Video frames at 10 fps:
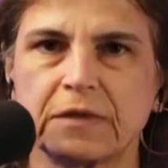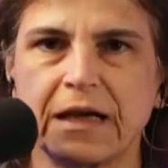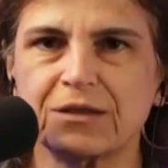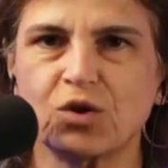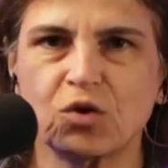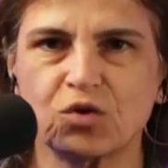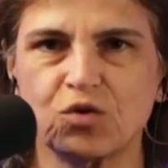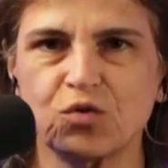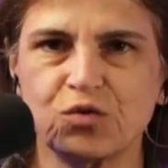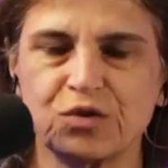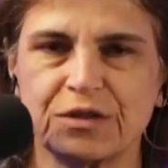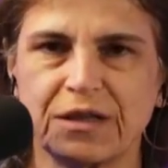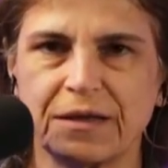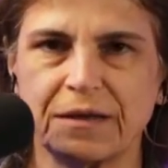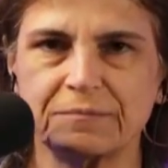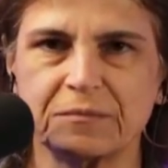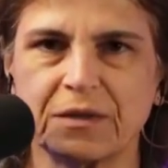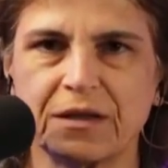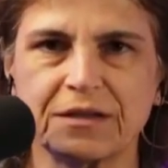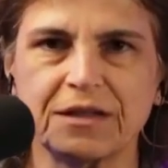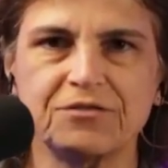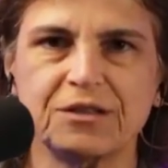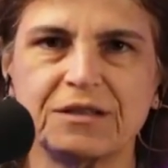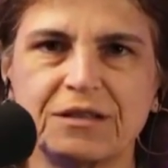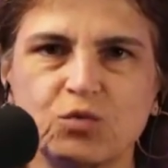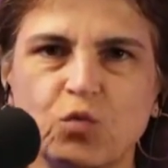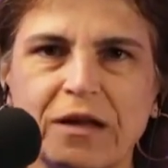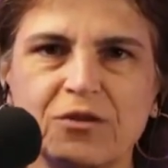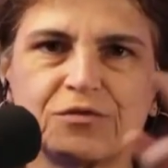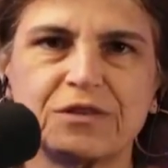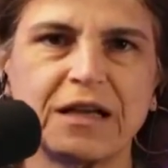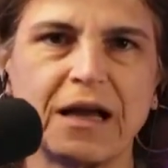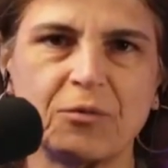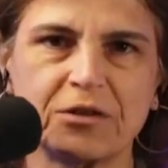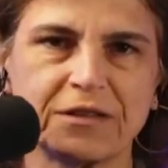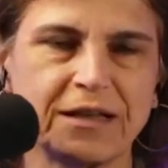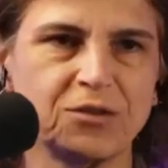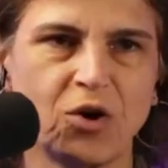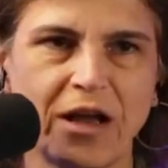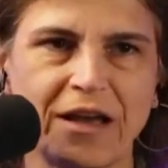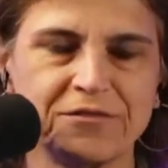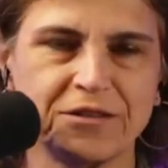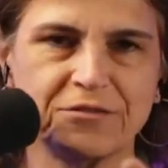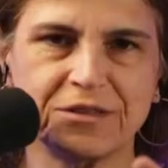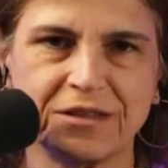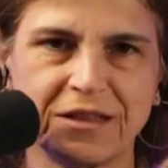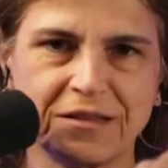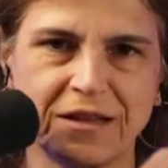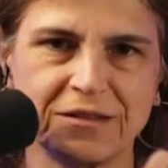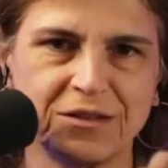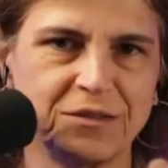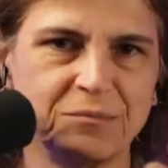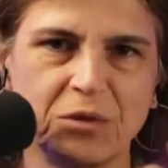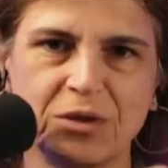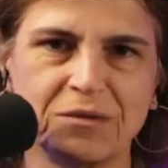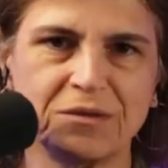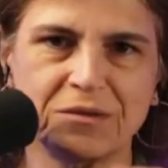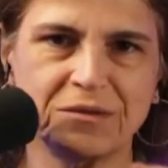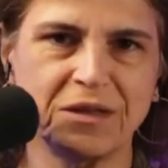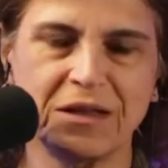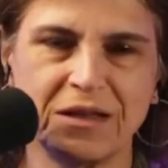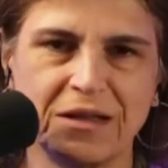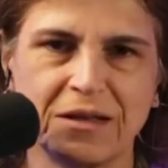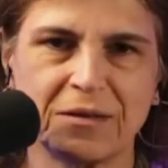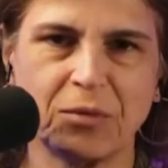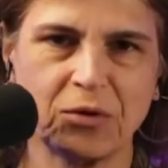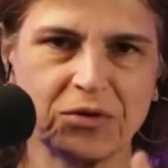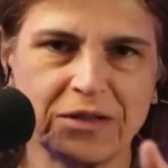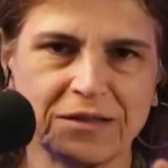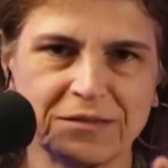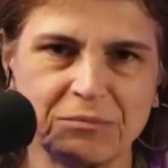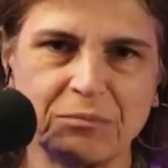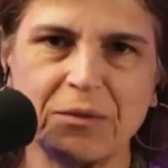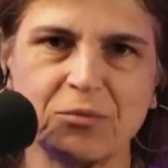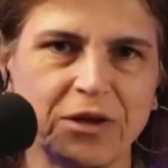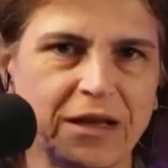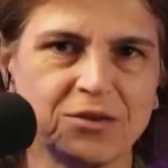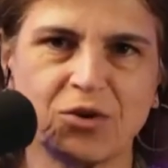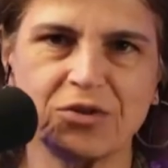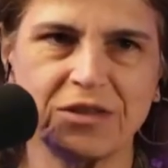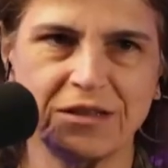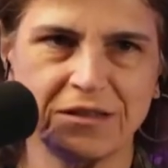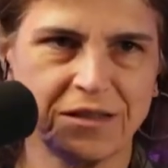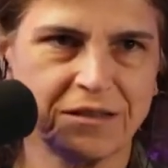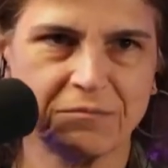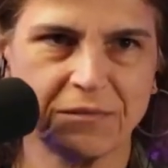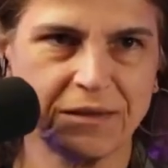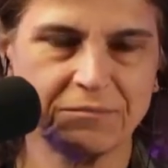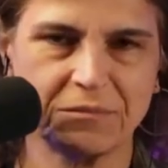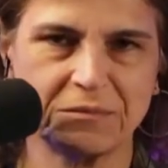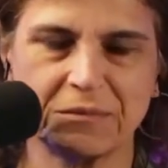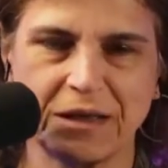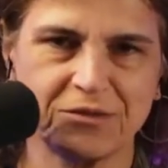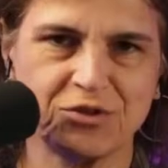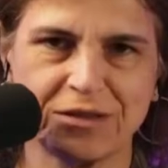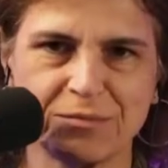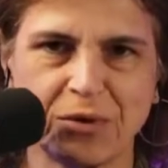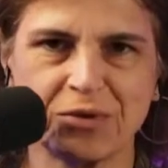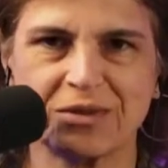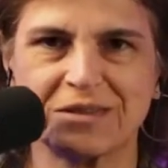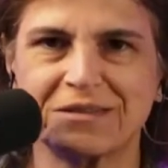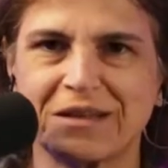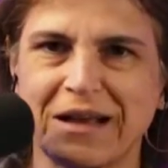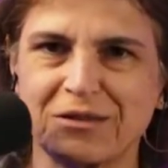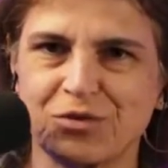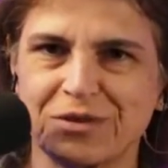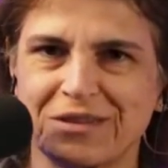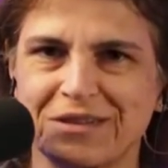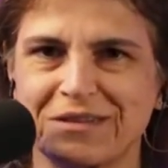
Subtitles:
I don't use, even in one of the cameras, I don't have even, I didn't bought the memory, I don't need, and I just bought 100,